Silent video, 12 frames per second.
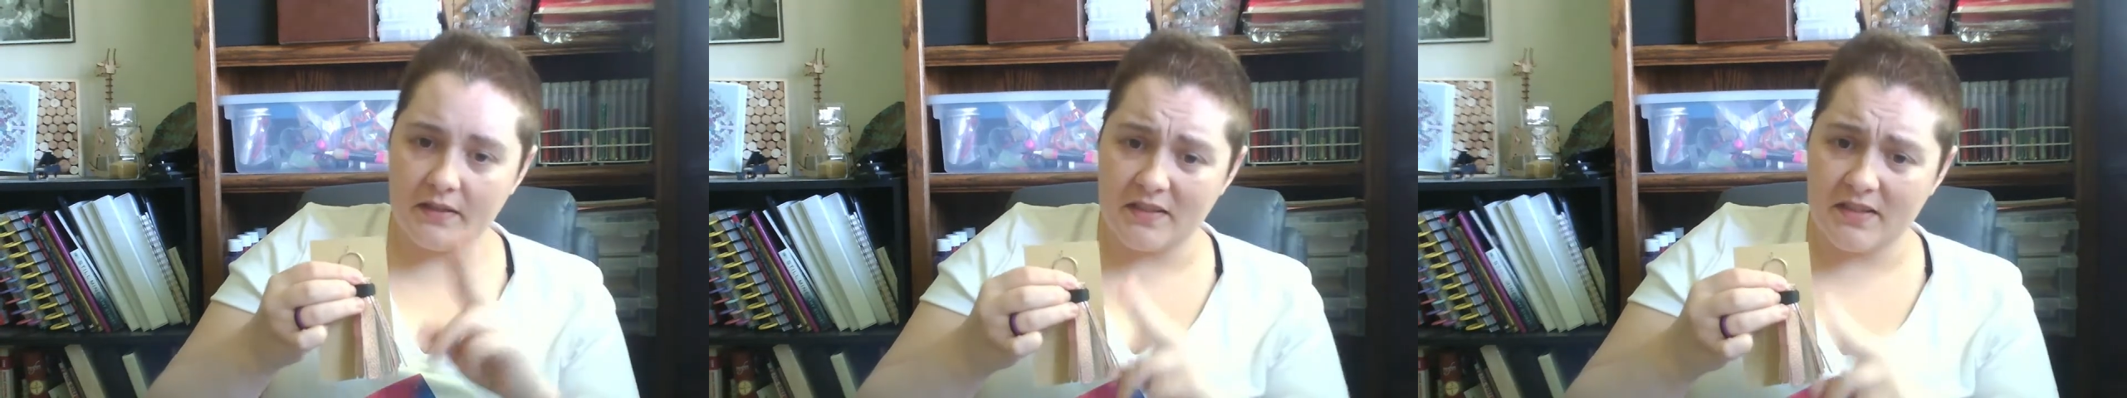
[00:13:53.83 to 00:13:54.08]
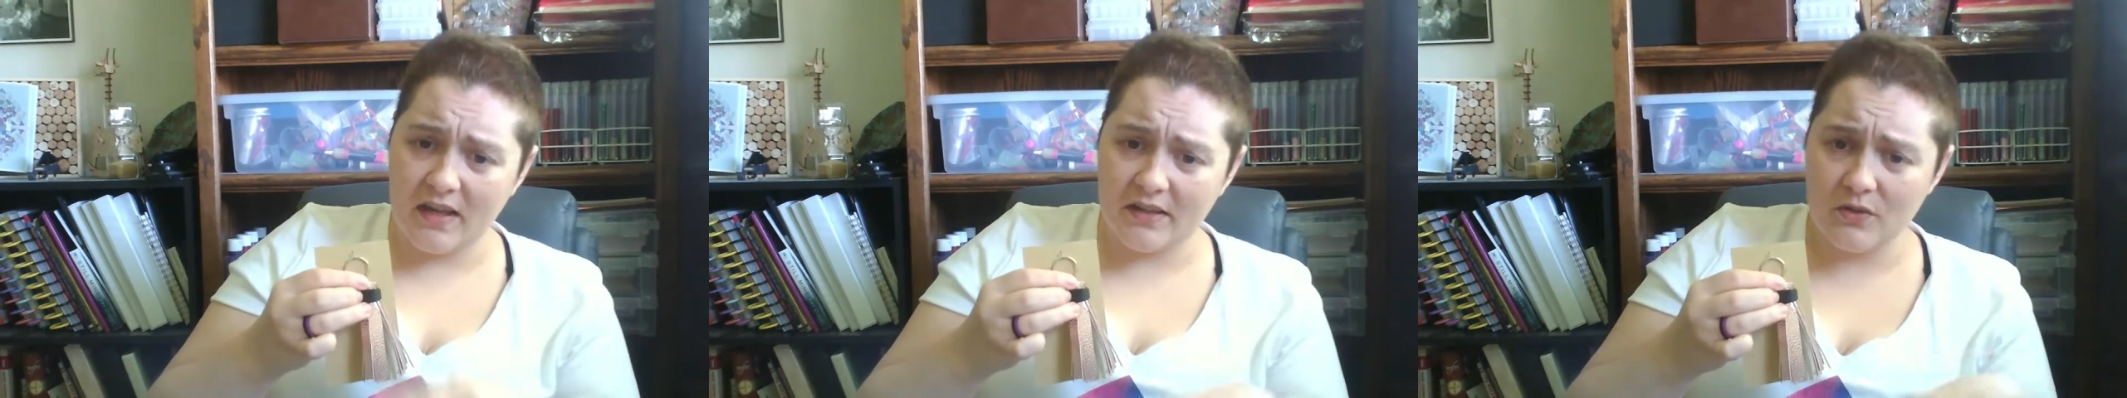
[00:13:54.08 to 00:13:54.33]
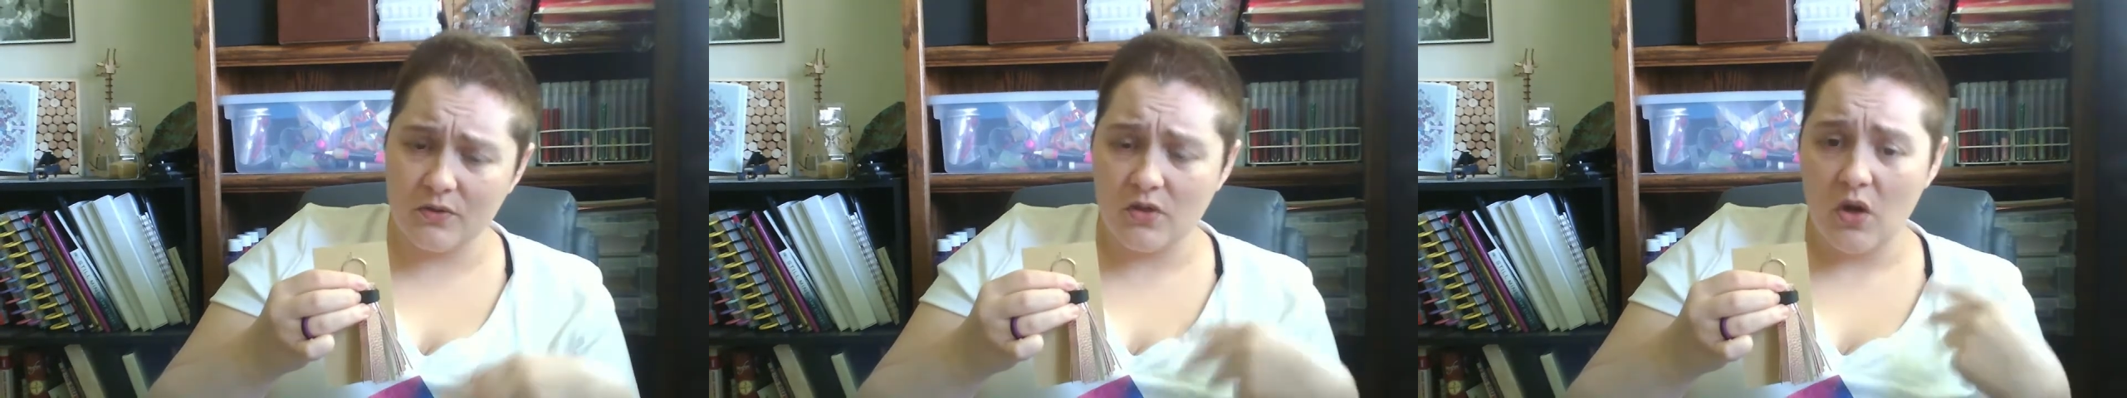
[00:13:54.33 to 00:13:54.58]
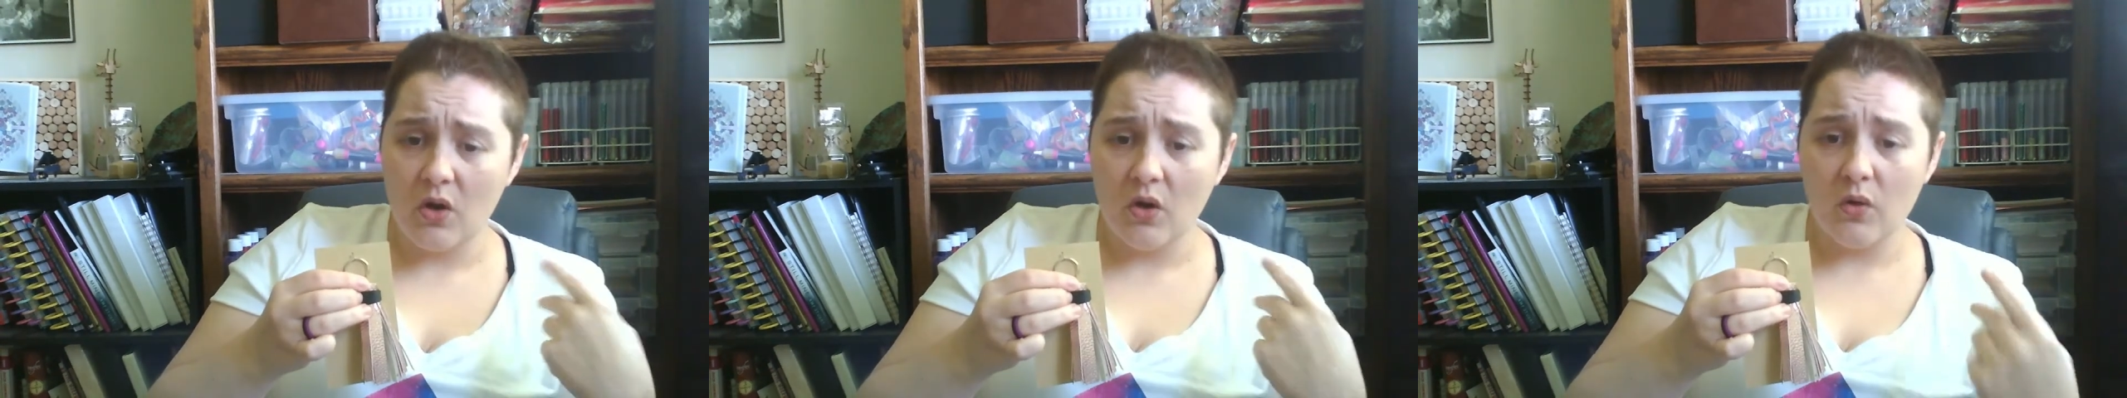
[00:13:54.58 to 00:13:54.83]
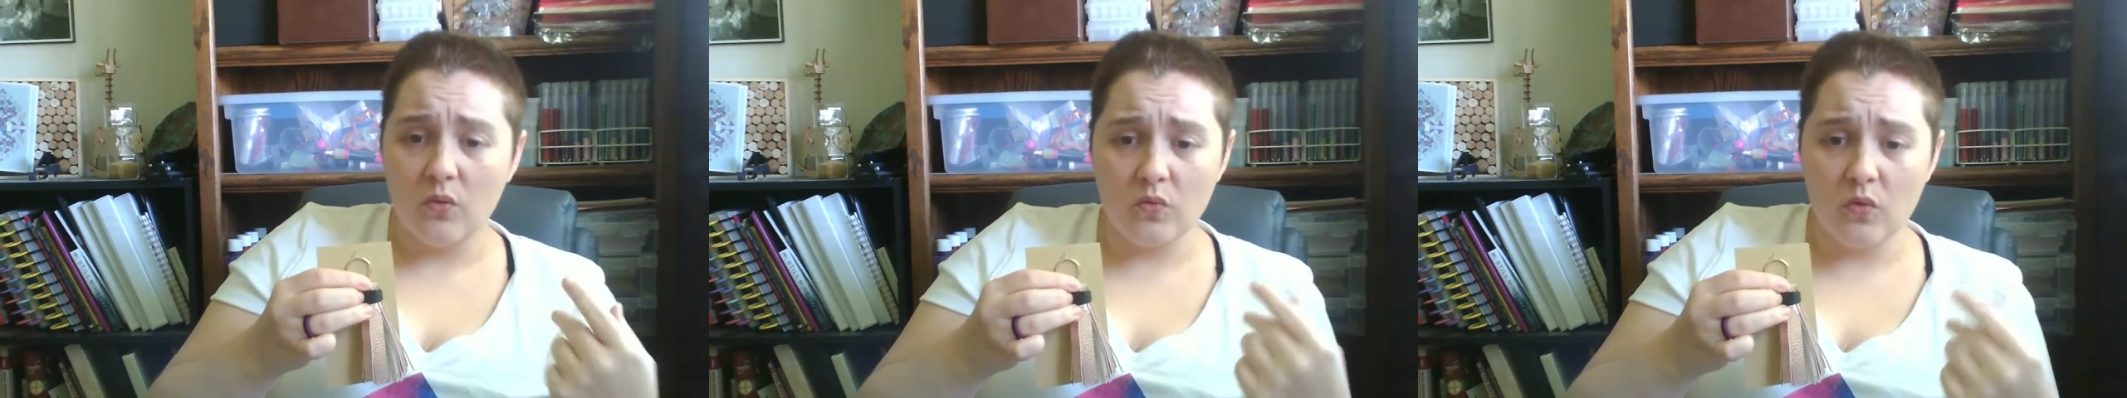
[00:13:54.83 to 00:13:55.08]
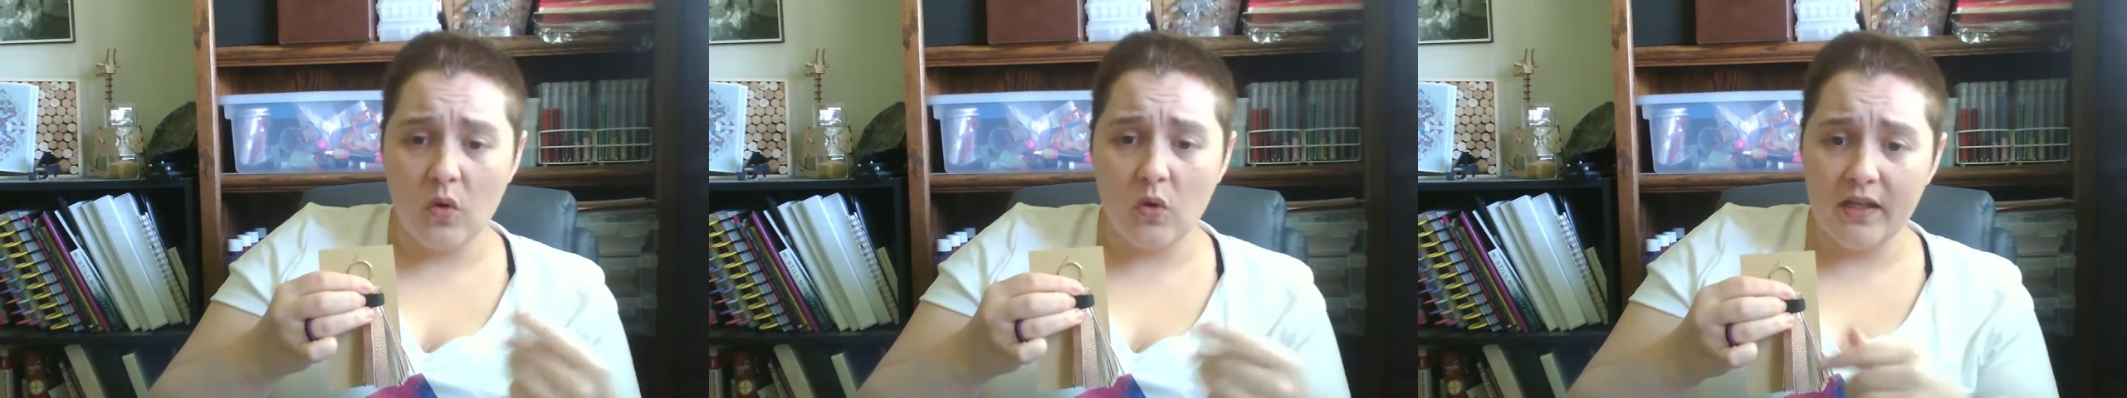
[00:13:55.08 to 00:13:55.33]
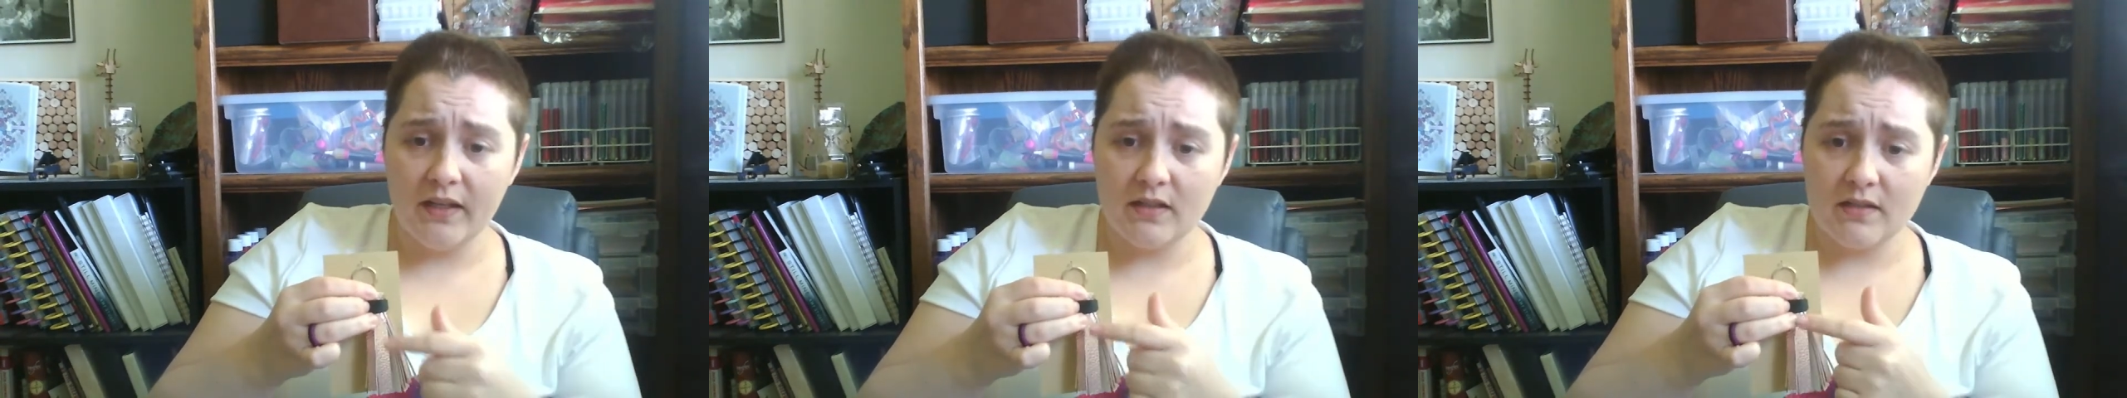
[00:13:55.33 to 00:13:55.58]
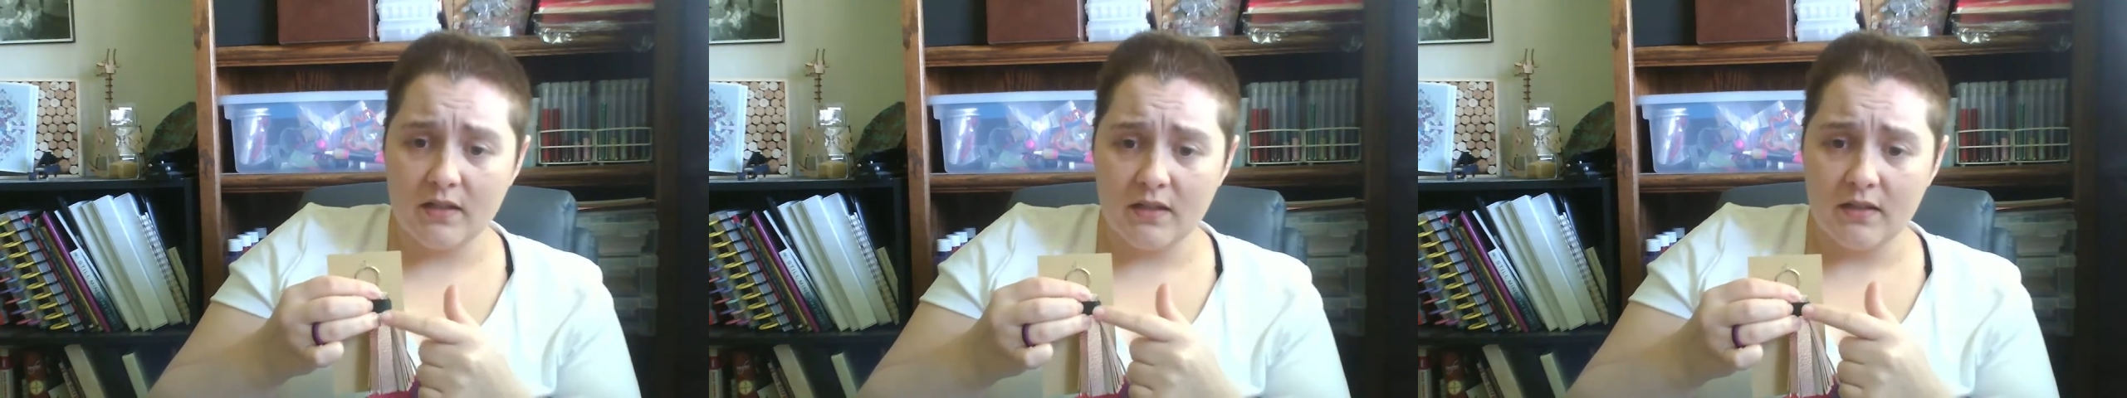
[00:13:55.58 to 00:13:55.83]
it into tassels, roll it,